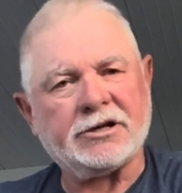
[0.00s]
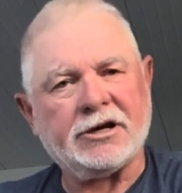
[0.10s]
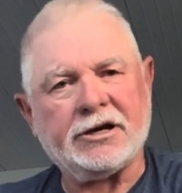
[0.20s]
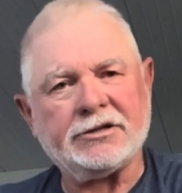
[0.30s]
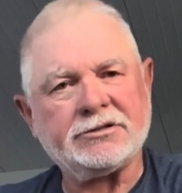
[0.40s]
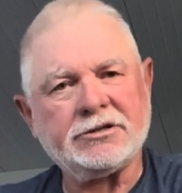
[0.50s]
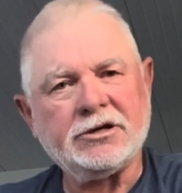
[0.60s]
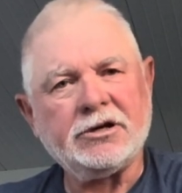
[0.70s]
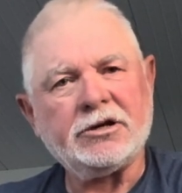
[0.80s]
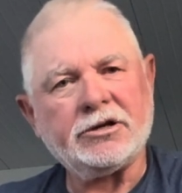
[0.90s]
guys.
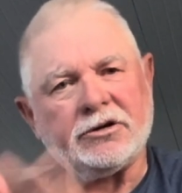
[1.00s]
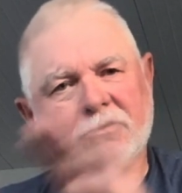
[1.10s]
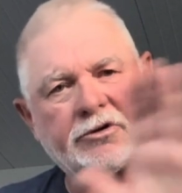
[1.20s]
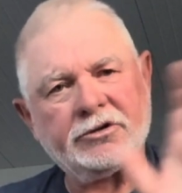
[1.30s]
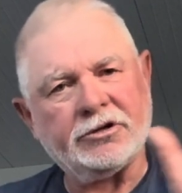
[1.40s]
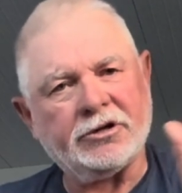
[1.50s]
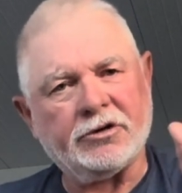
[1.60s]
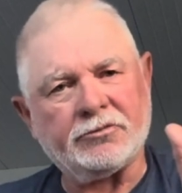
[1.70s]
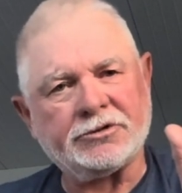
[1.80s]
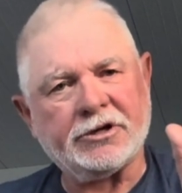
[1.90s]
You don't want, what
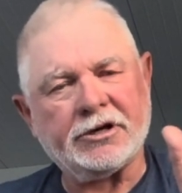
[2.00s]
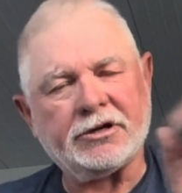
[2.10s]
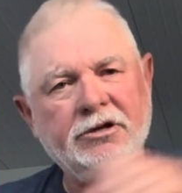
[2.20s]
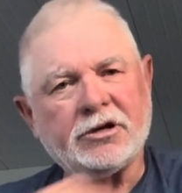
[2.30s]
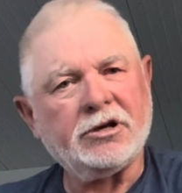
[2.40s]
I'm saying.